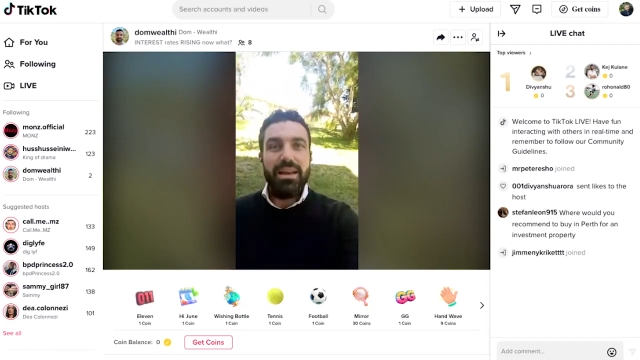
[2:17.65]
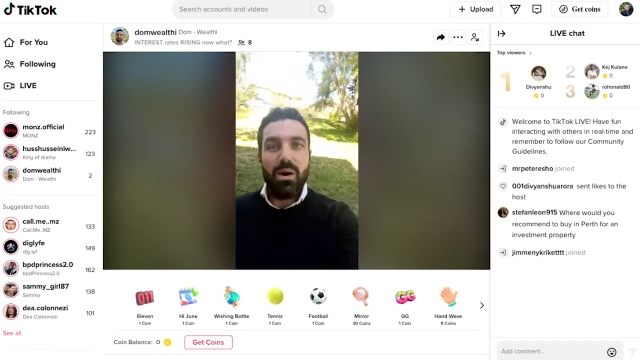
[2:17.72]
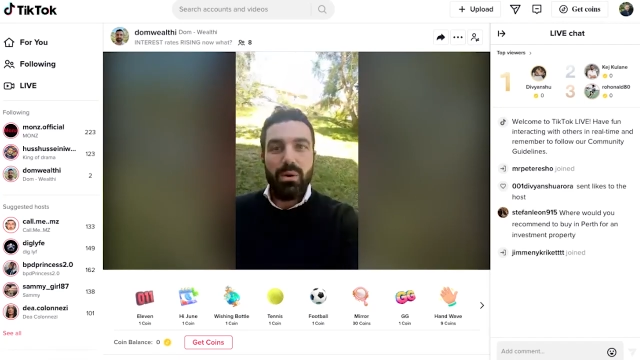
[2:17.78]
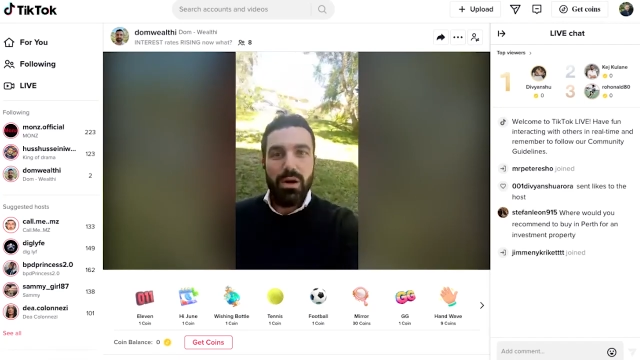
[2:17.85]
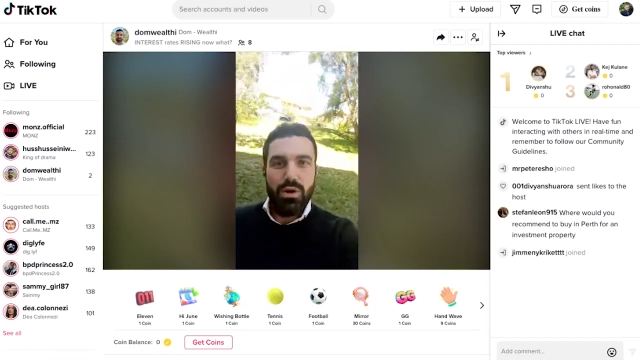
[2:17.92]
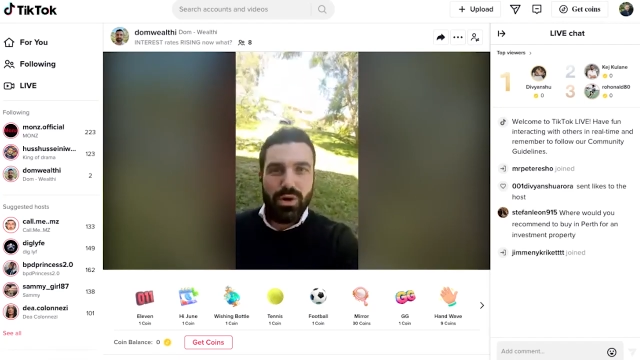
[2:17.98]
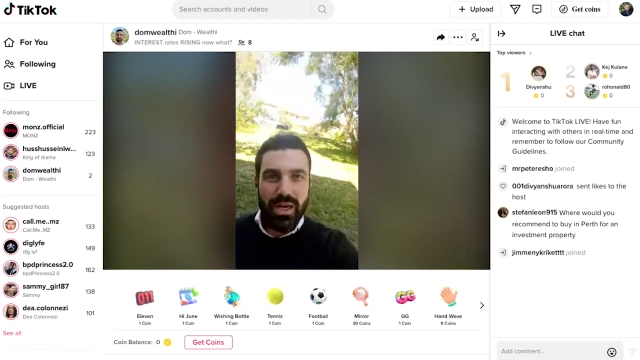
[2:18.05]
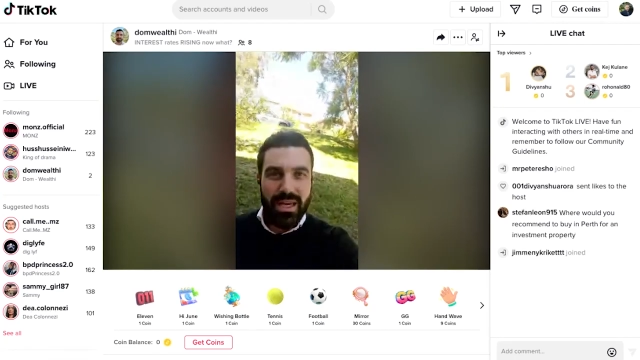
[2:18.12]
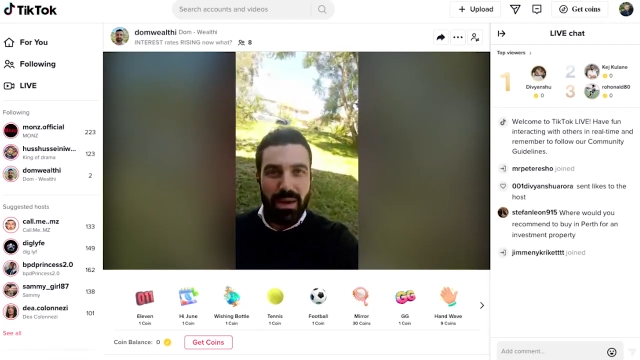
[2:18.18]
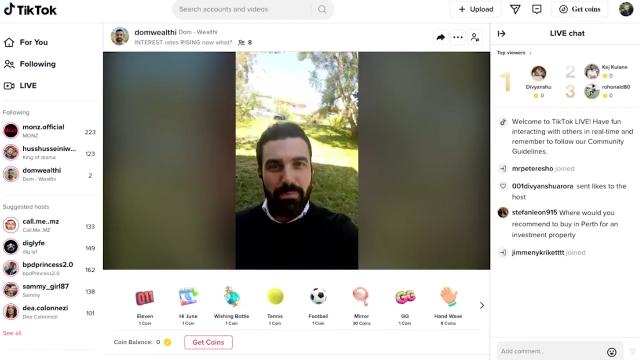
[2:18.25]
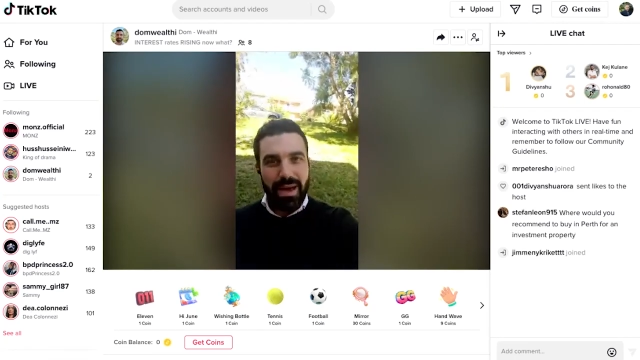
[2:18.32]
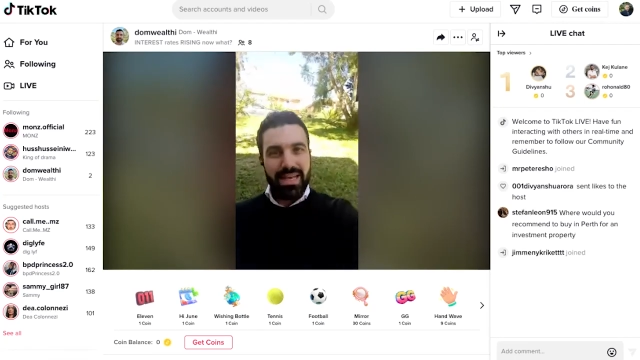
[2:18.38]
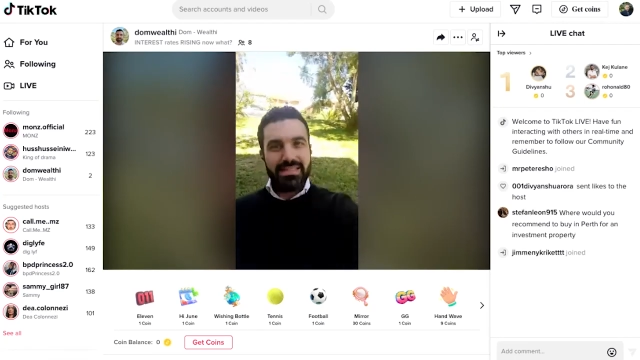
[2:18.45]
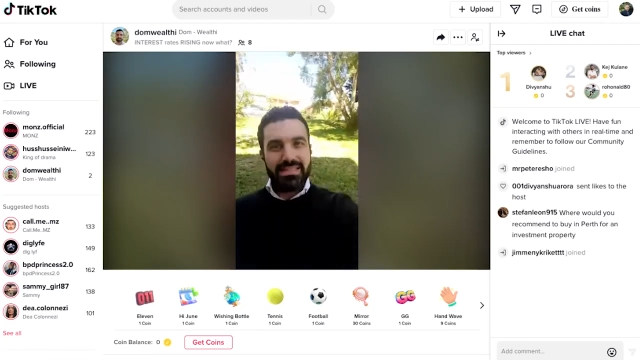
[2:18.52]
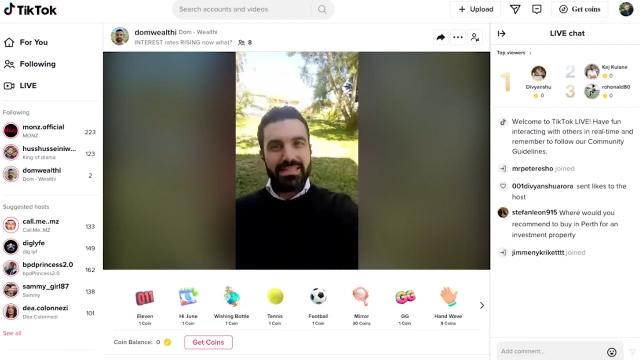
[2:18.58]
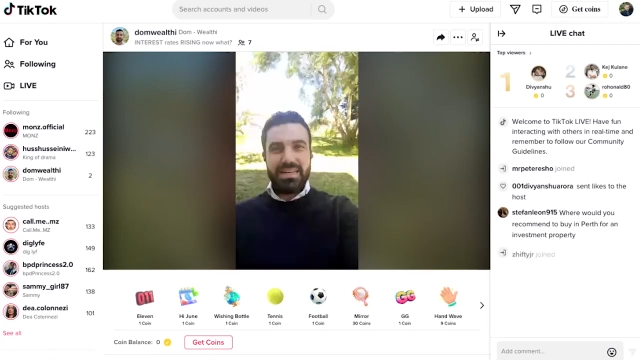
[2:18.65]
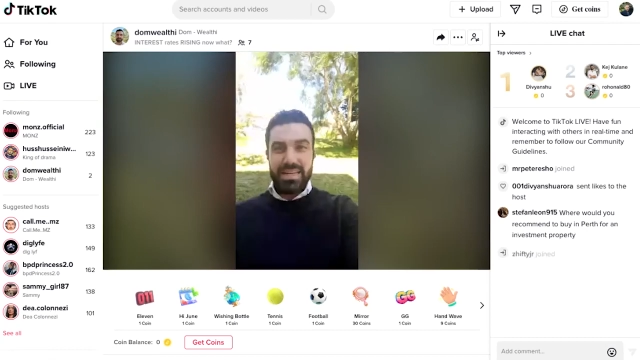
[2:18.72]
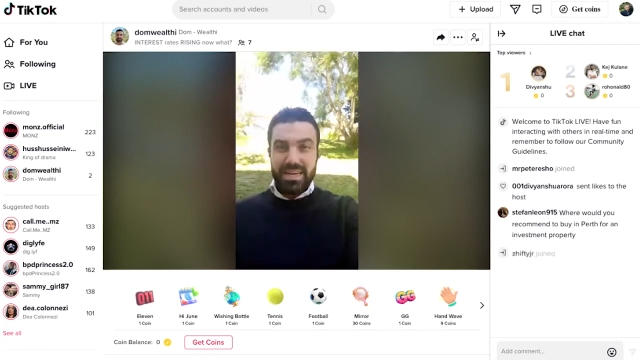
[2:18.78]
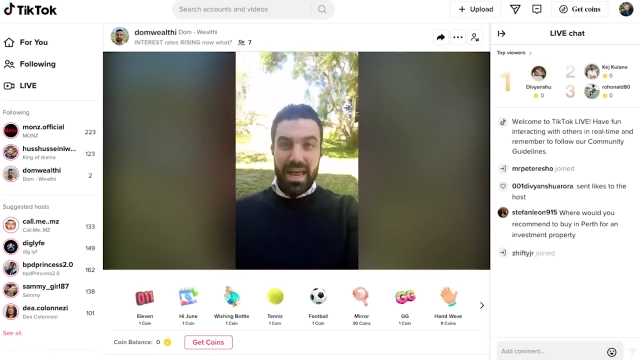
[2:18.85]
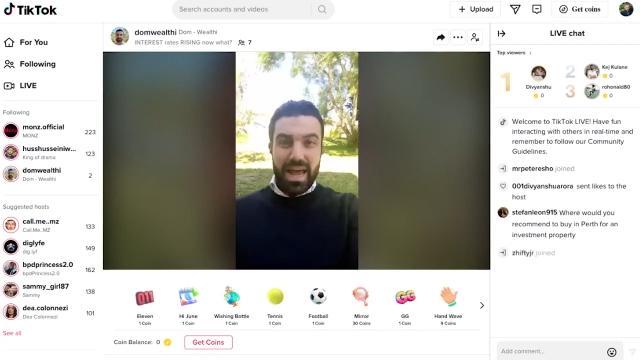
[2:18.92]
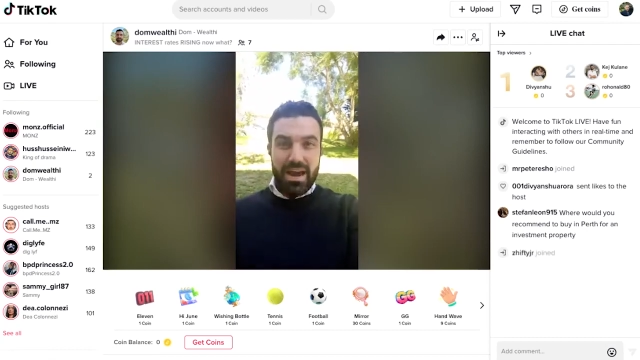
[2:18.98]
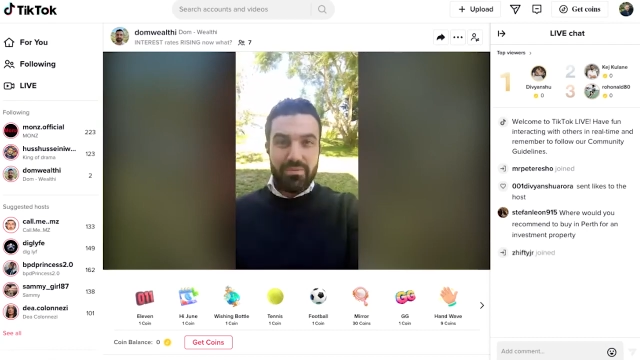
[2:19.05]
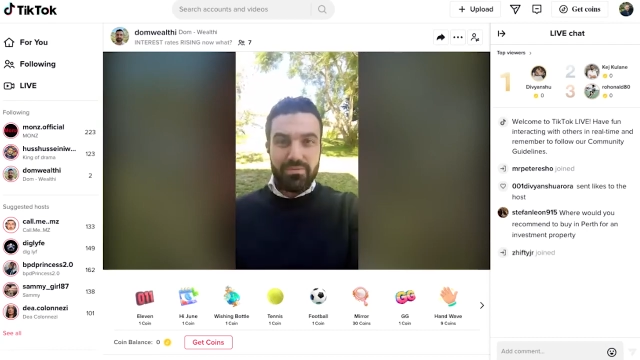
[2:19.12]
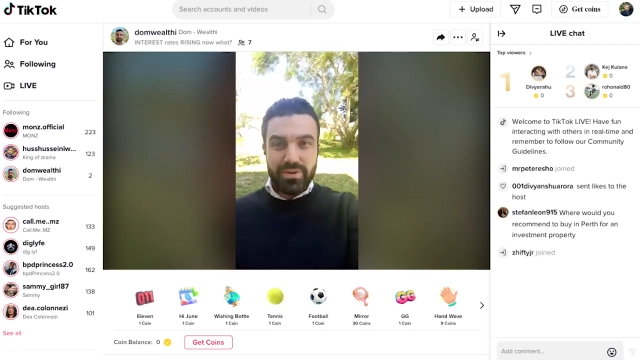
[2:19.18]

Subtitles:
and now we're looking at basically an